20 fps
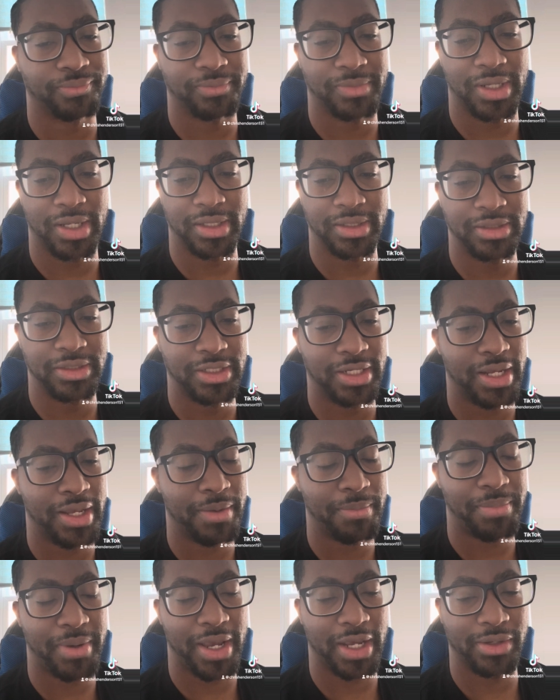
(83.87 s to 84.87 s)
a
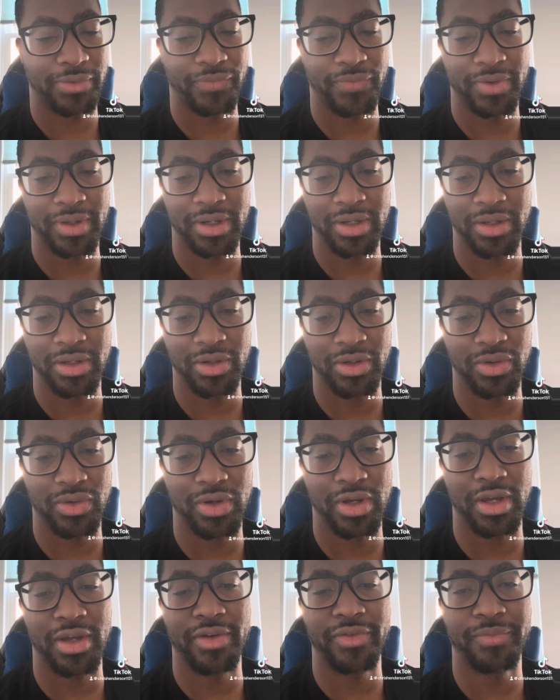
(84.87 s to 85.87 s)
jam-packed video
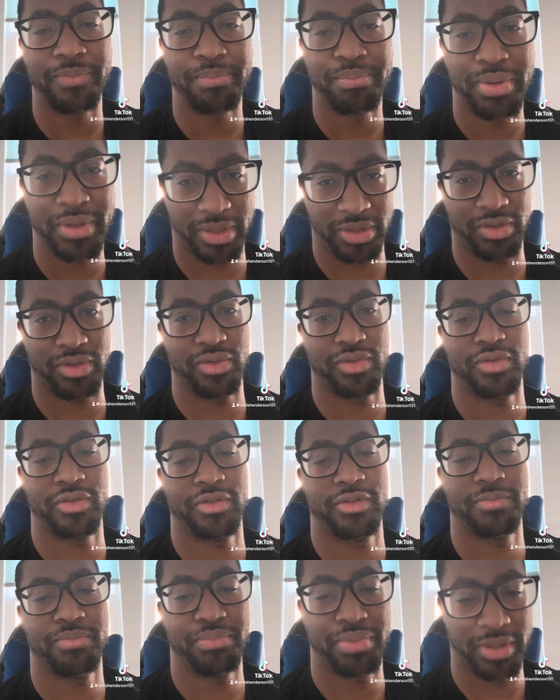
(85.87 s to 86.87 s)
of
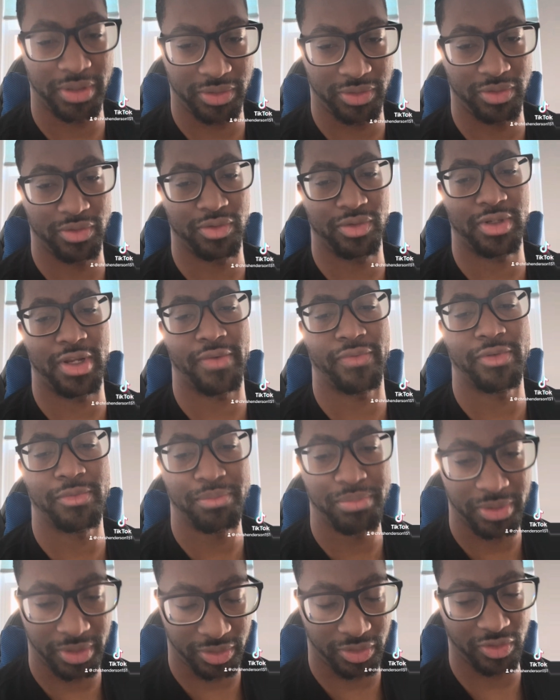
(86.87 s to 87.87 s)
pictures after
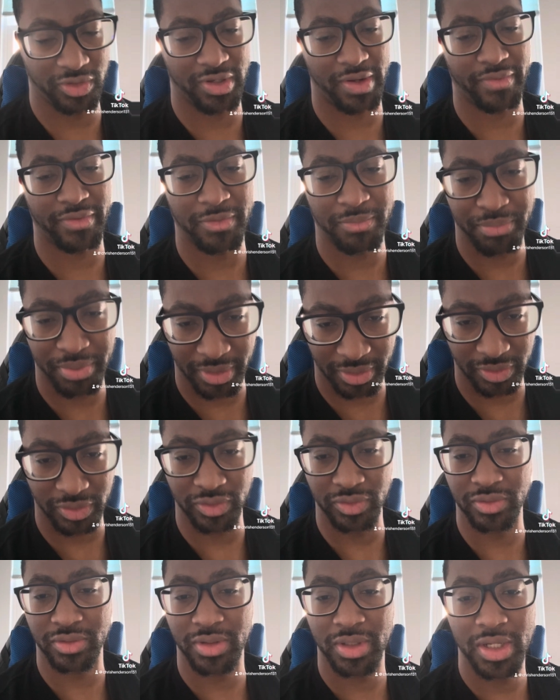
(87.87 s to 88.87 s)
pictures after
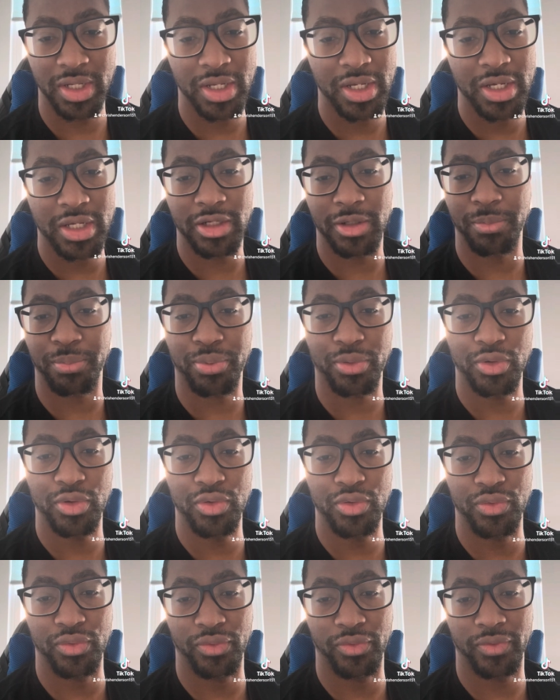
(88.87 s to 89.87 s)
pictures to
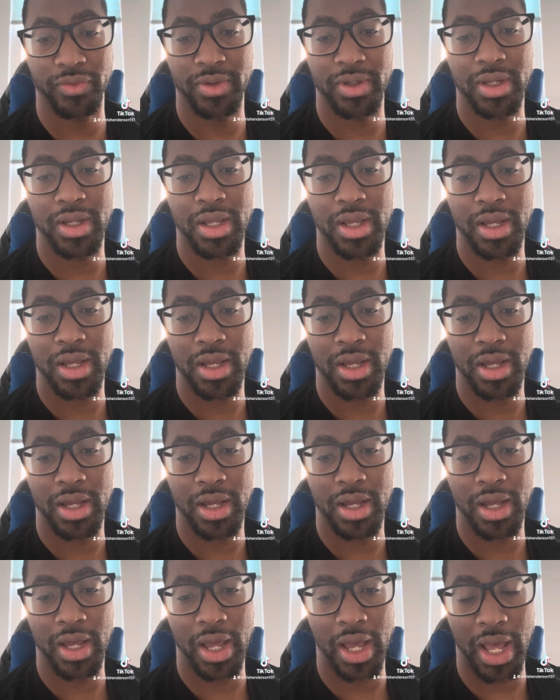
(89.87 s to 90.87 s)
prove
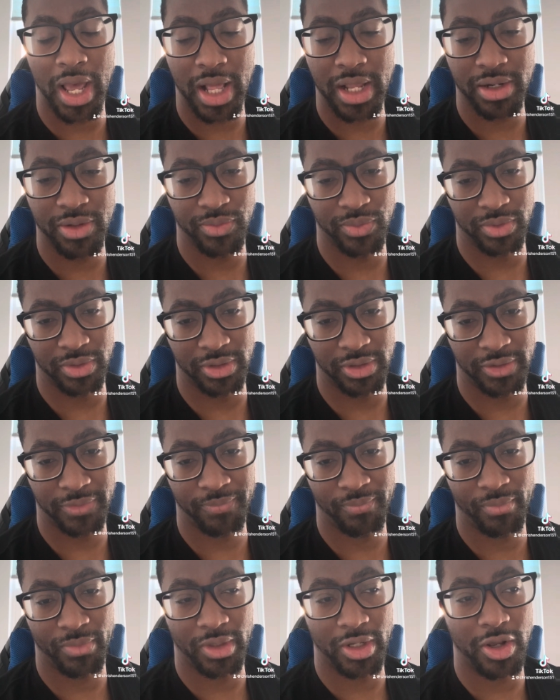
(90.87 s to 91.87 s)
Hollywood.
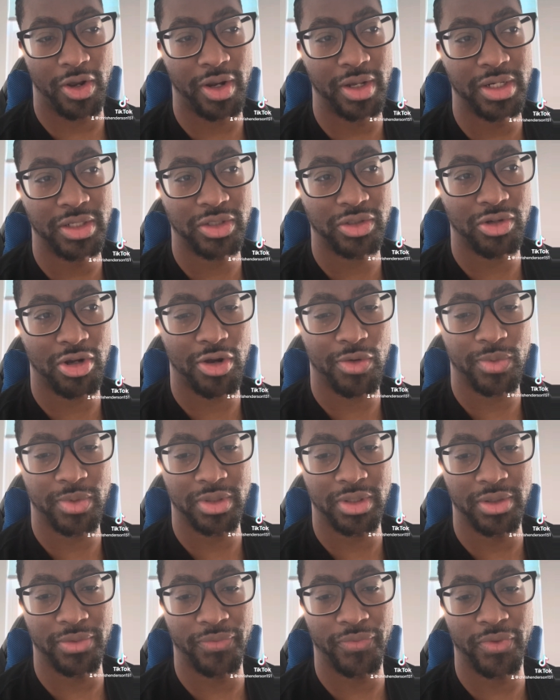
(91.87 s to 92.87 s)
All right, let's start with
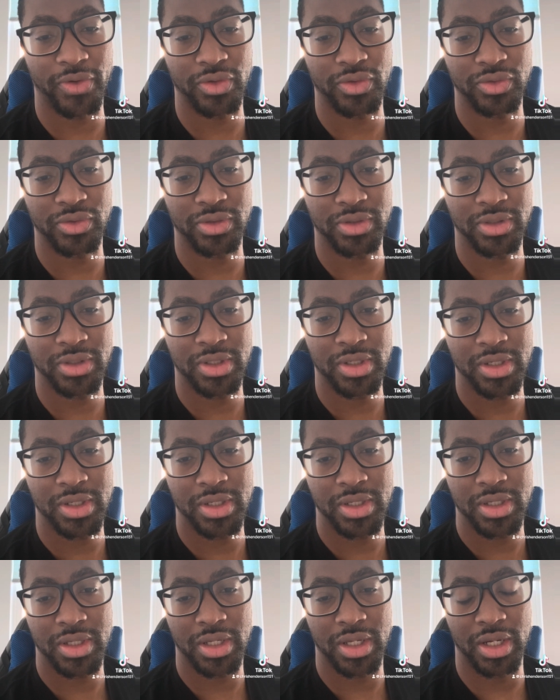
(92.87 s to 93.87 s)
the first.
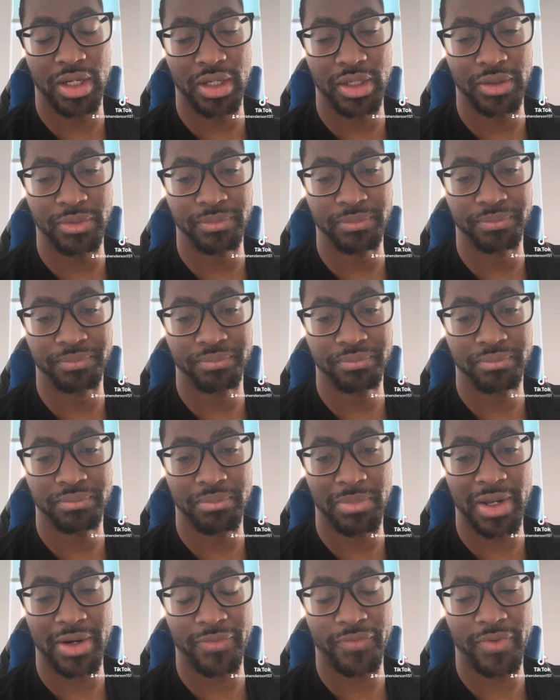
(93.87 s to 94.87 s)

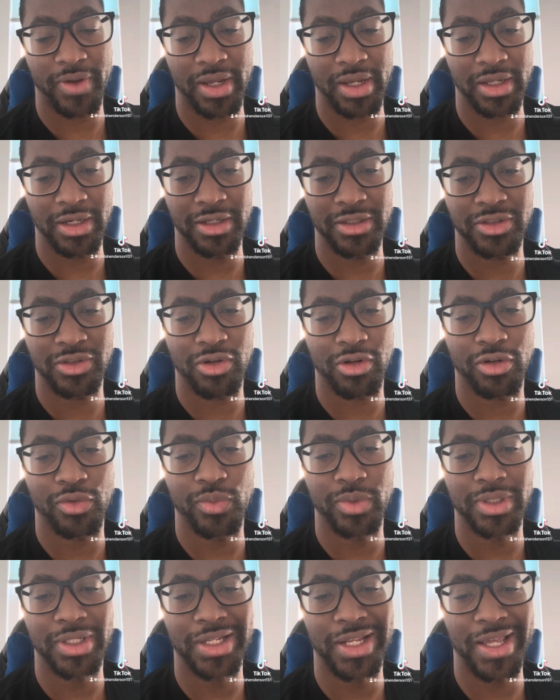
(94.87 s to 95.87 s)
Matter of fact, let's start
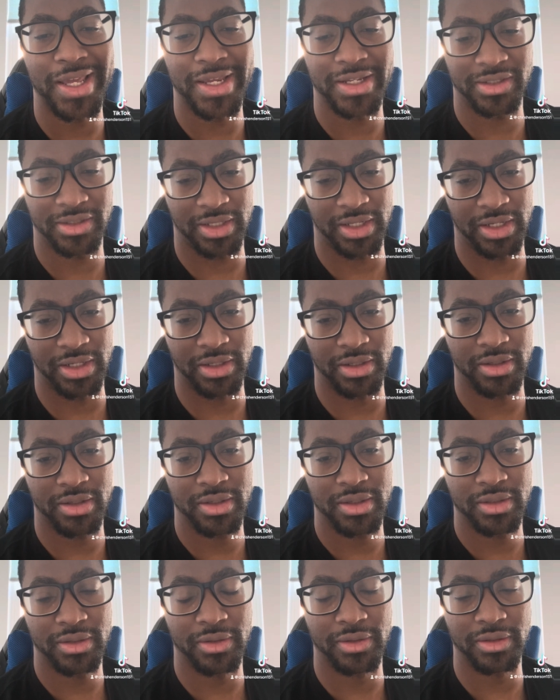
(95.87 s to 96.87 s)
with the last thing,
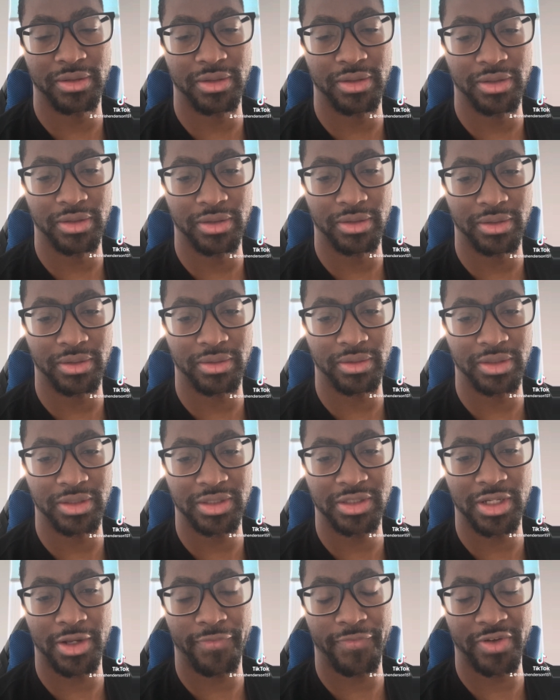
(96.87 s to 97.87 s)
the
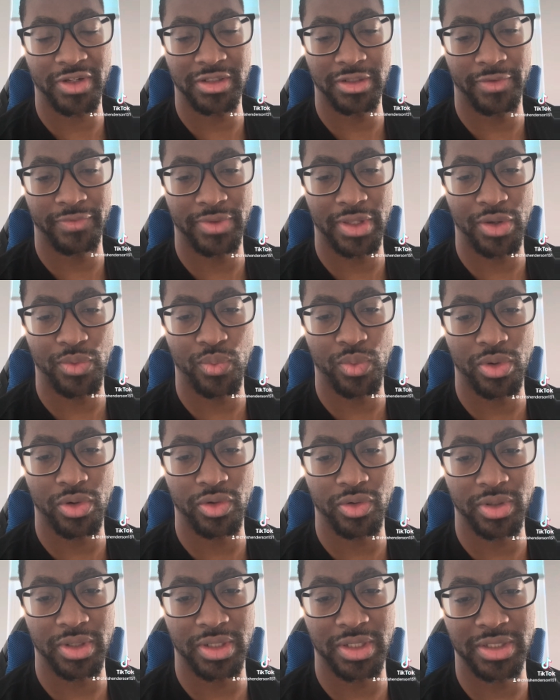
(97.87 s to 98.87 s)
suffix of that
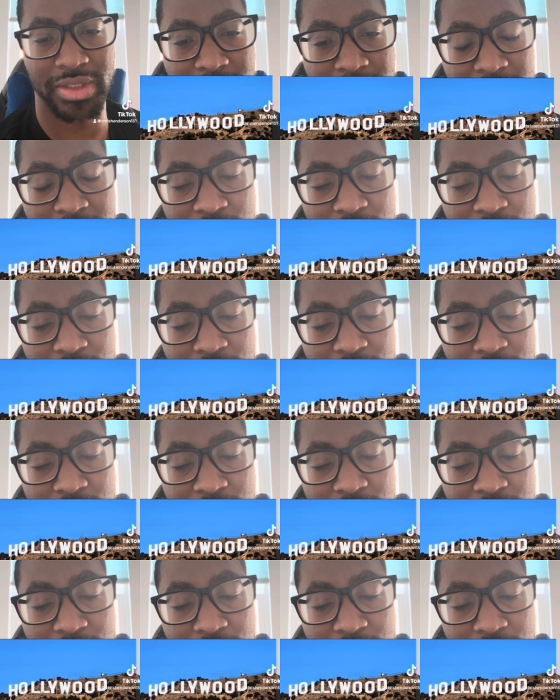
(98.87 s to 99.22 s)
word, because it's a